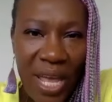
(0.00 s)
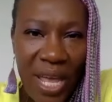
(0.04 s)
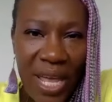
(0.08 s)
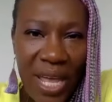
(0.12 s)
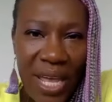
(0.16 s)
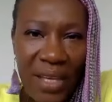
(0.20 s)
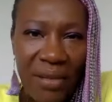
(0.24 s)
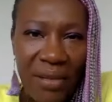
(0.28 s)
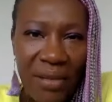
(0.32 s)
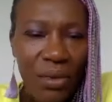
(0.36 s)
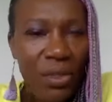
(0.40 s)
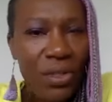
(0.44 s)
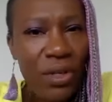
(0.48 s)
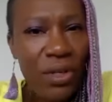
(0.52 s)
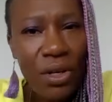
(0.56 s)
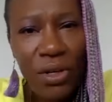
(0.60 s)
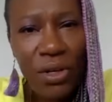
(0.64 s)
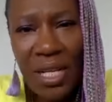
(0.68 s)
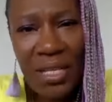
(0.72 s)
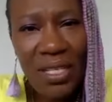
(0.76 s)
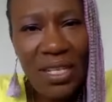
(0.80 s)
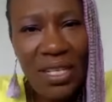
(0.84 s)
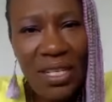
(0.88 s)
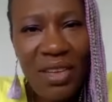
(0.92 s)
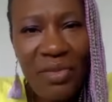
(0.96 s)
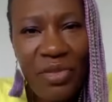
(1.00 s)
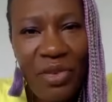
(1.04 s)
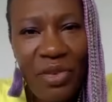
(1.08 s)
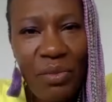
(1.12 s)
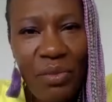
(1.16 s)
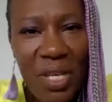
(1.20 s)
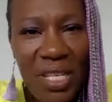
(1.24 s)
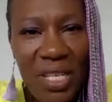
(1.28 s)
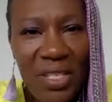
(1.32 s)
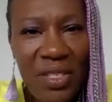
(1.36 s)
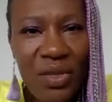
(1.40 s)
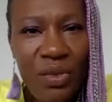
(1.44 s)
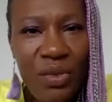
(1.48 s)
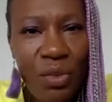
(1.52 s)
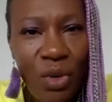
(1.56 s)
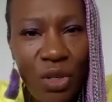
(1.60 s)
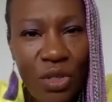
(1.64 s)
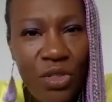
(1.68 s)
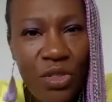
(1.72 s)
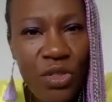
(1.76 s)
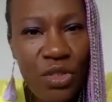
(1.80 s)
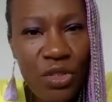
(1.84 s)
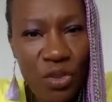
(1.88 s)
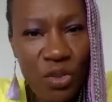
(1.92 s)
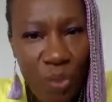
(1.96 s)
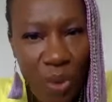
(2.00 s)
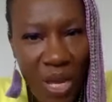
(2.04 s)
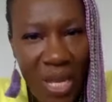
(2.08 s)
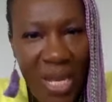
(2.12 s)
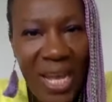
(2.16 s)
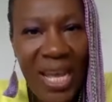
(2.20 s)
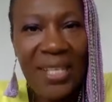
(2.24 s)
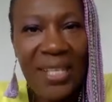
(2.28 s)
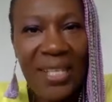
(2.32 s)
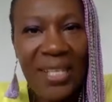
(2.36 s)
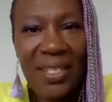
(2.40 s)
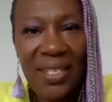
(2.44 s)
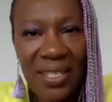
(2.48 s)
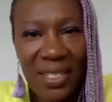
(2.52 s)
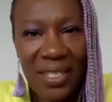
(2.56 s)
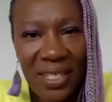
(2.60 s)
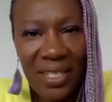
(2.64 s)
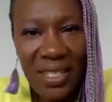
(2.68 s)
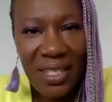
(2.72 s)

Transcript: if it means, what do you wear as a